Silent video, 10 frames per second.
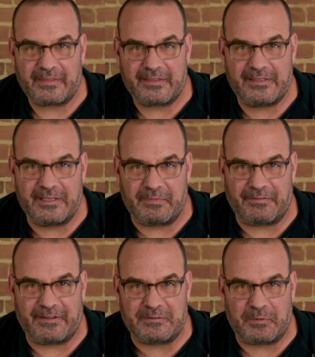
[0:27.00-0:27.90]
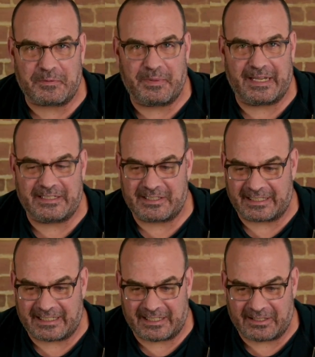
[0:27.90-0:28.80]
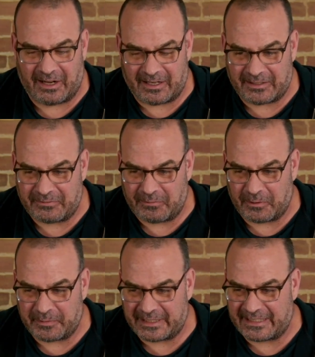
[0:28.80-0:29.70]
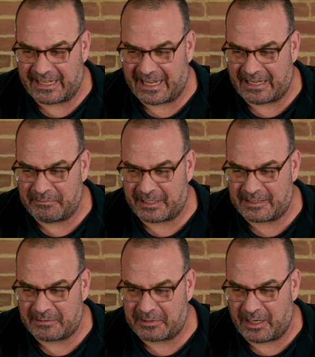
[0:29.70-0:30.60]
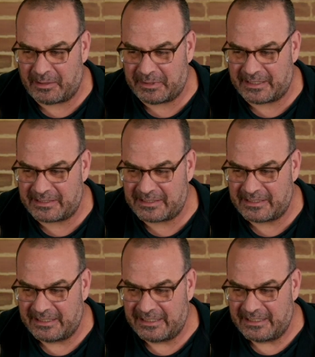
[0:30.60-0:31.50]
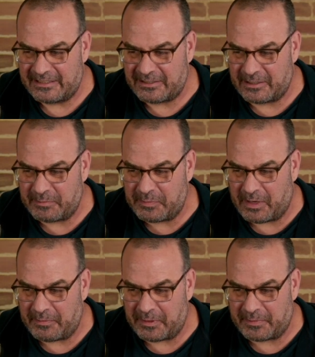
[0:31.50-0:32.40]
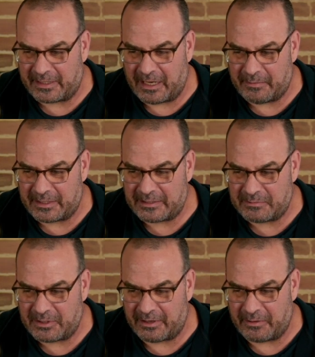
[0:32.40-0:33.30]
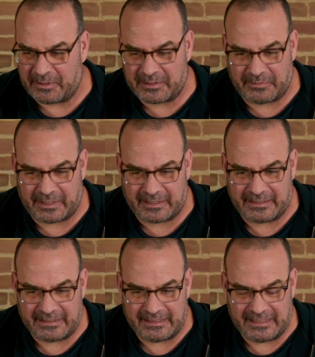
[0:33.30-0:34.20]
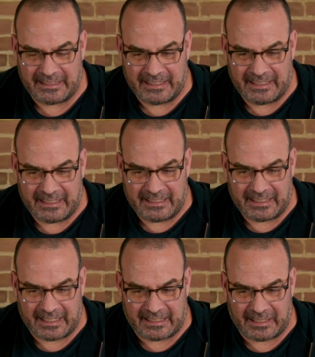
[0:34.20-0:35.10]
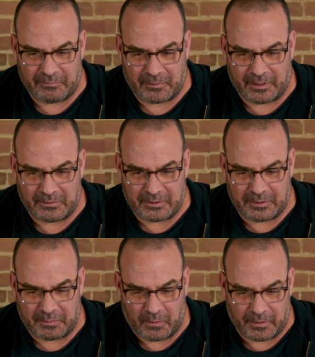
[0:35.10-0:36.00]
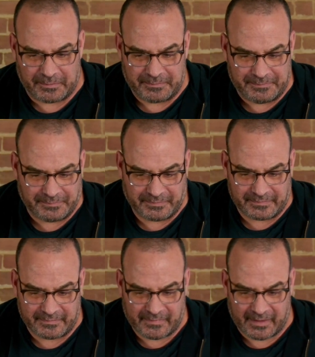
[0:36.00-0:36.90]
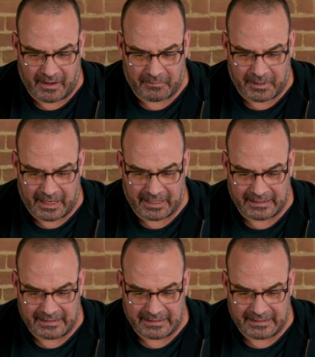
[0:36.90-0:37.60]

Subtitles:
see my Facebook page and click on it for me and make some comments. So let me pop up my comments. I'm sorry I wasn't ready. And then we'll go to the board. All right.